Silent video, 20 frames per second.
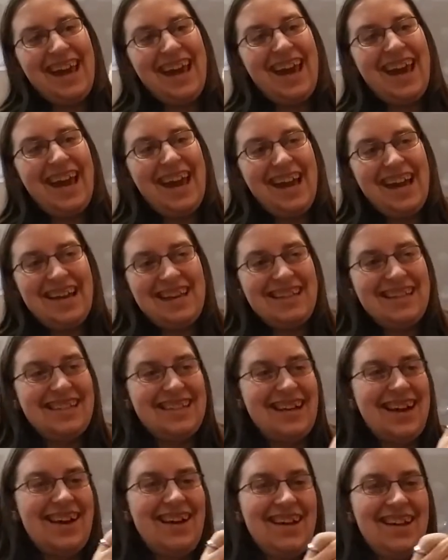
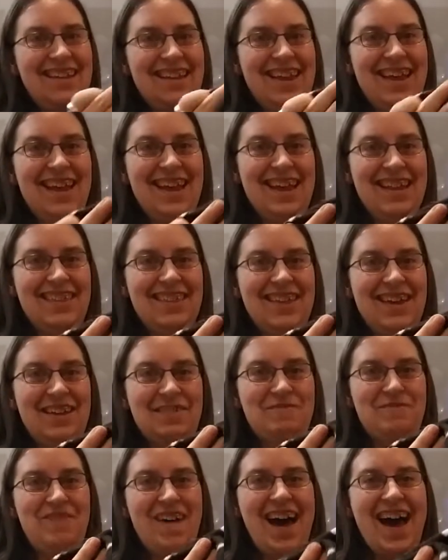and on
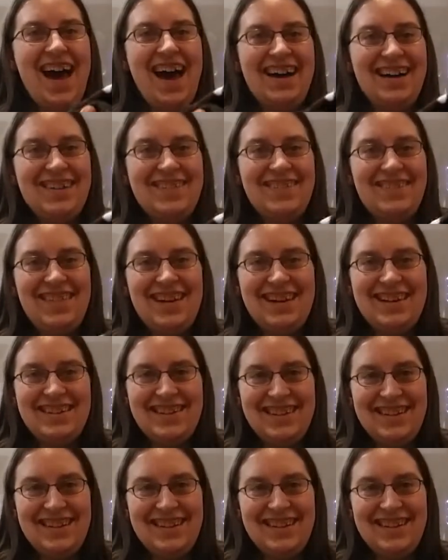the back of their